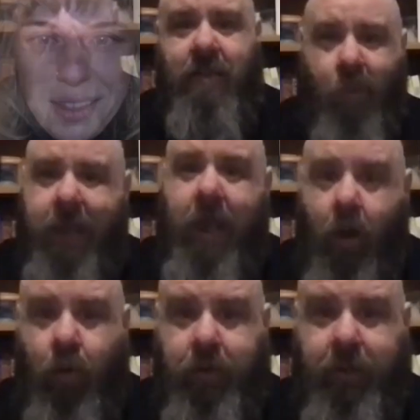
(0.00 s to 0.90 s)
We
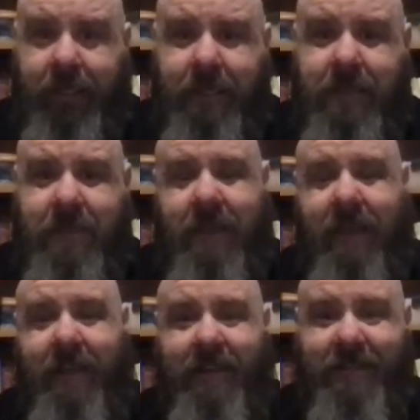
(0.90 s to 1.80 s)
oldies
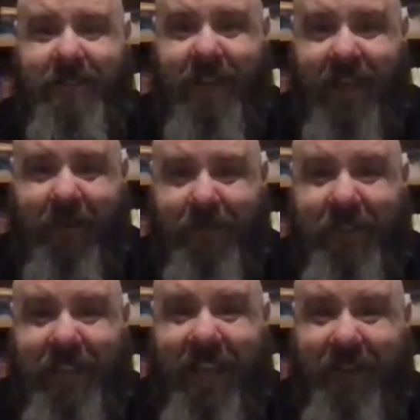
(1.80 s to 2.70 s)
and
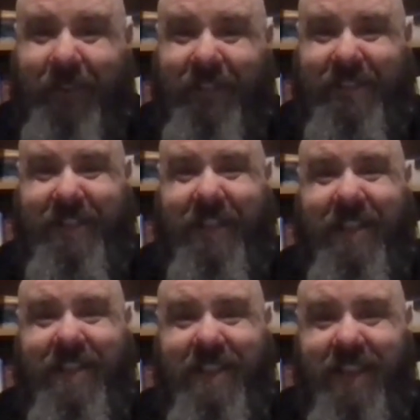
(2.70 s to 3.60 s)
the elders
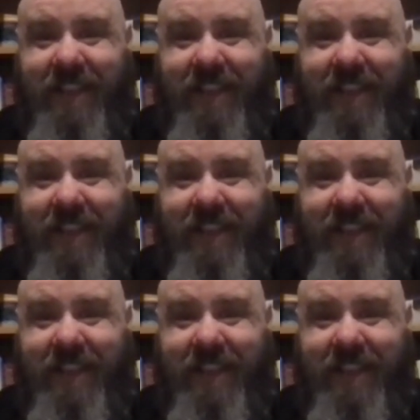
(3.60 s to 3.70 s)
in the